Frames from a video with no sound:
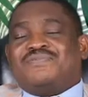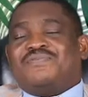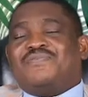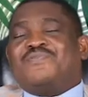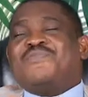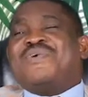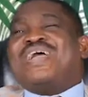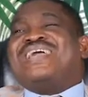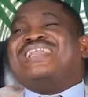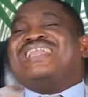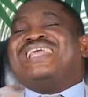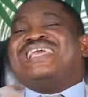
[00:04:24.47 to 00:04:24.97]

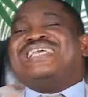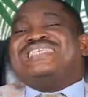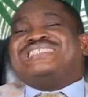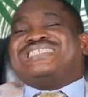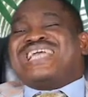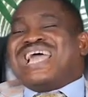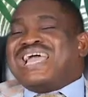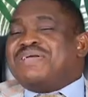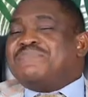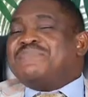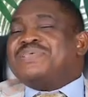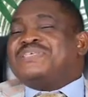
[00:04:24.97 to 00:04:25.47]
when a
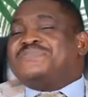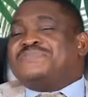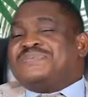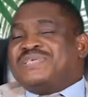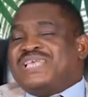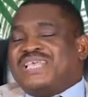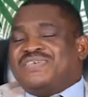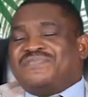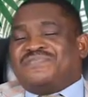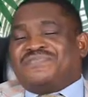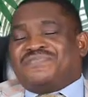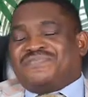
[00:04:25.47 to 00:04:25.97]
child
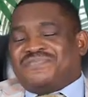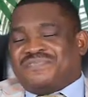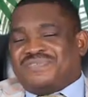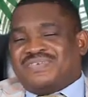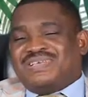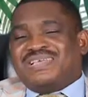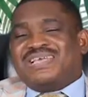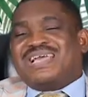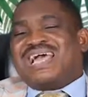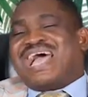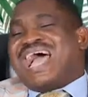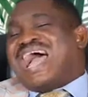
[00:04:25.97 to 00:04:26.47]
misbehaves,
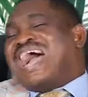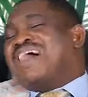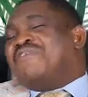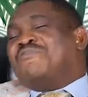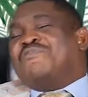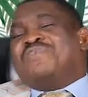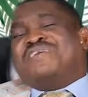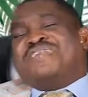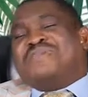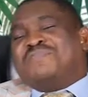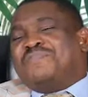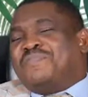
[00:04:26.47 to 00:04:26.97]
I
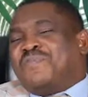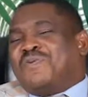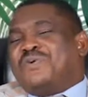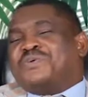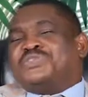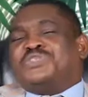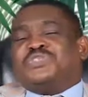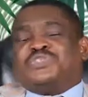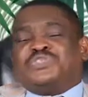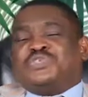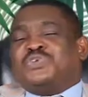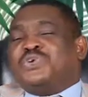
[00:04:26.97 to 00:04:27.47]
will
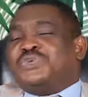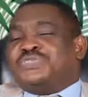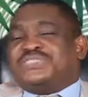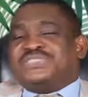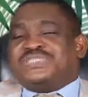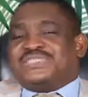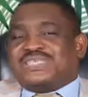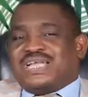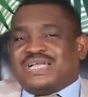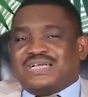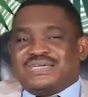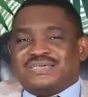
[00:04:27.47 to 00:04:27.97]
report it to your
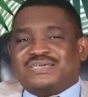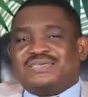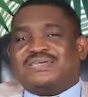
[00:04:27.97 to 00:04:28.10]
teacher.